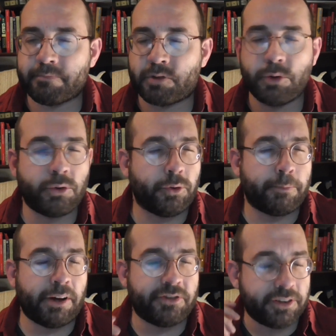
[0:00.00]
Googled a
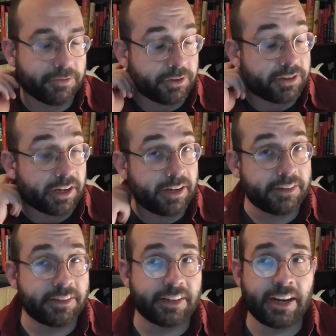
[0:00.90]
bunch of different
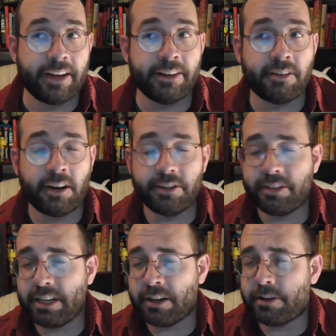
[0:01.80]
sites, and
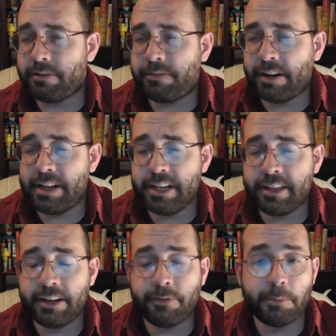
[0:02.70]
honestly, I couldn't find
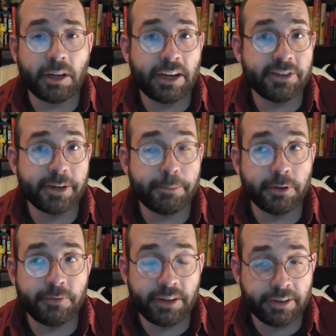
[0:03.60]
anything from the last couple
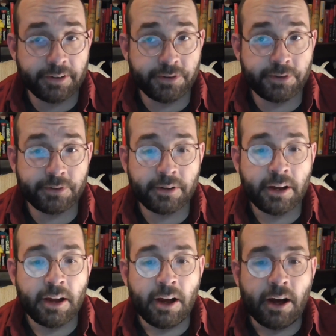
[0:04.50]
of years.
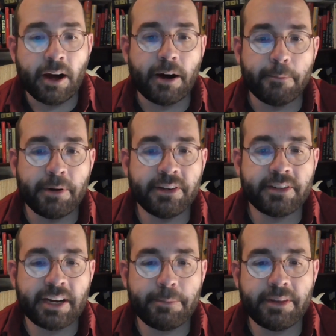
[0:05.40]
But
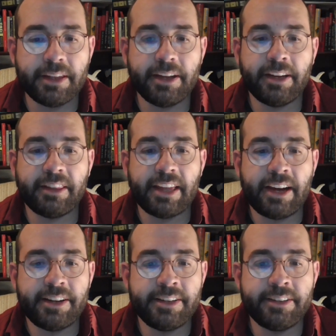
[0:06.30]
it's the type of thing
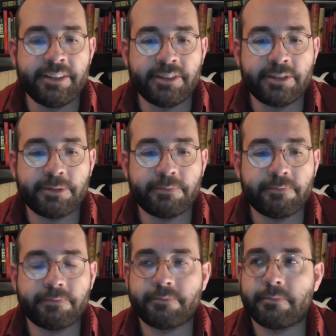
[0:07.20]
that is
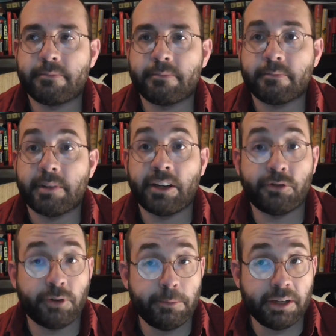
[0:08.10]

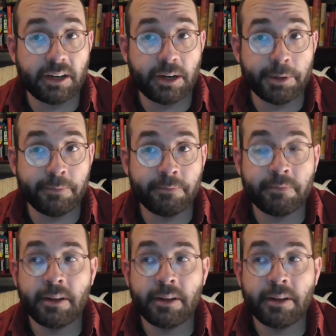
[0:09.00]
extremely common.